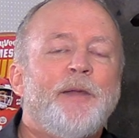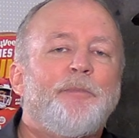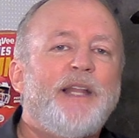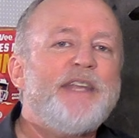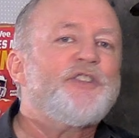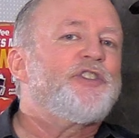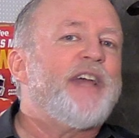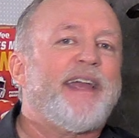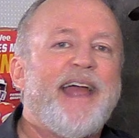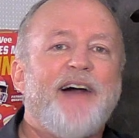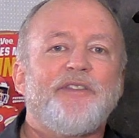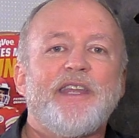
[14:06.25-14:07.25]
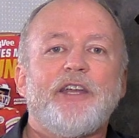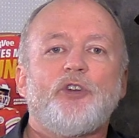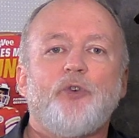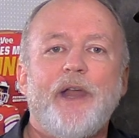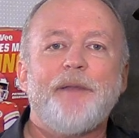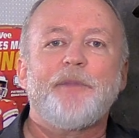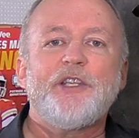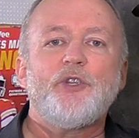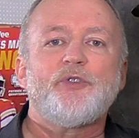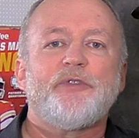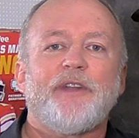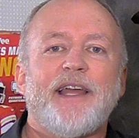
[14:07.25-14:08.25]
Please check out the incredibly
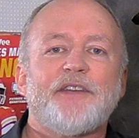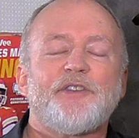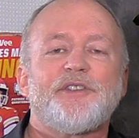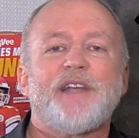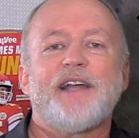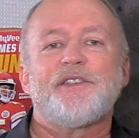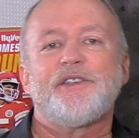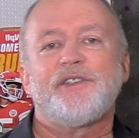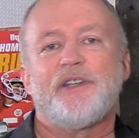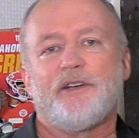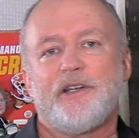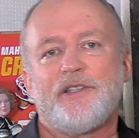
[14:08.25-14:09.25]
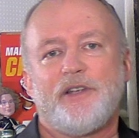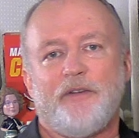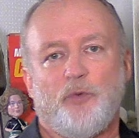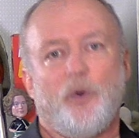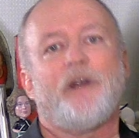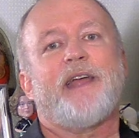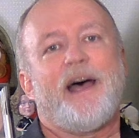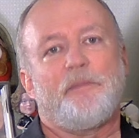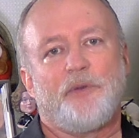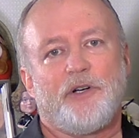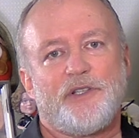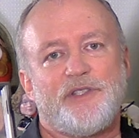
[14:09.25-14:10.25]
useful exercises series of
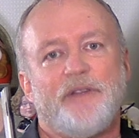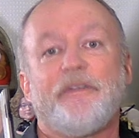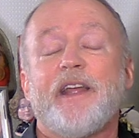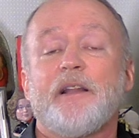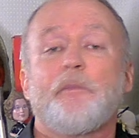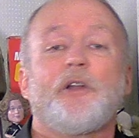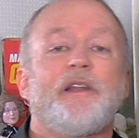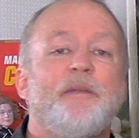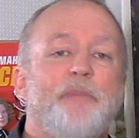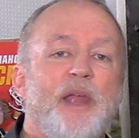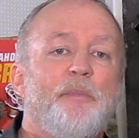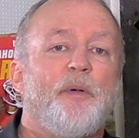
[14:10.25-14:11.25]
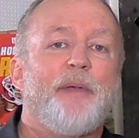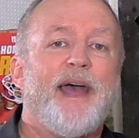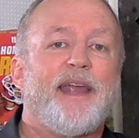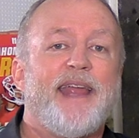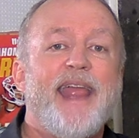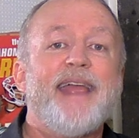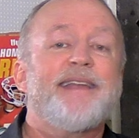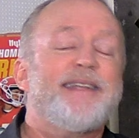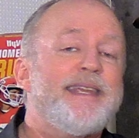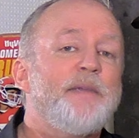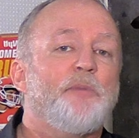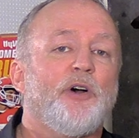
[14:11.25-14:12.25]
workout books available in paperback and
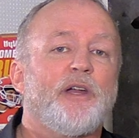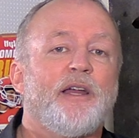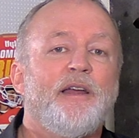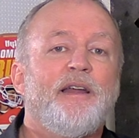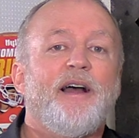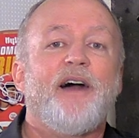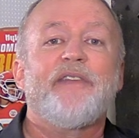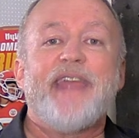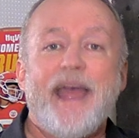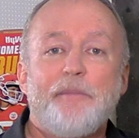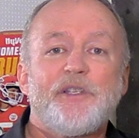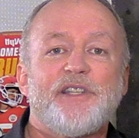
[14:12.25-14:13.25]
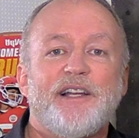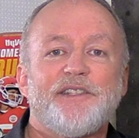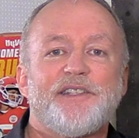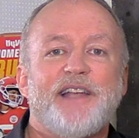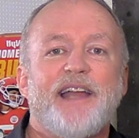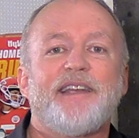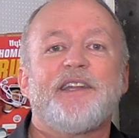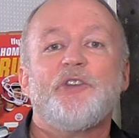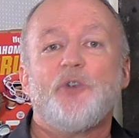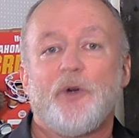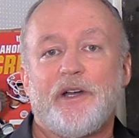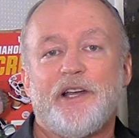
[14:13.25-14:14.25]
ebook on the Amazon site in
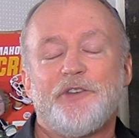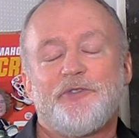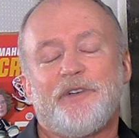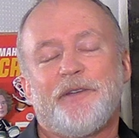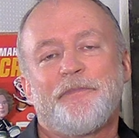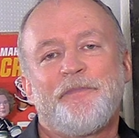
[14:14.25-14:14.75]
your country.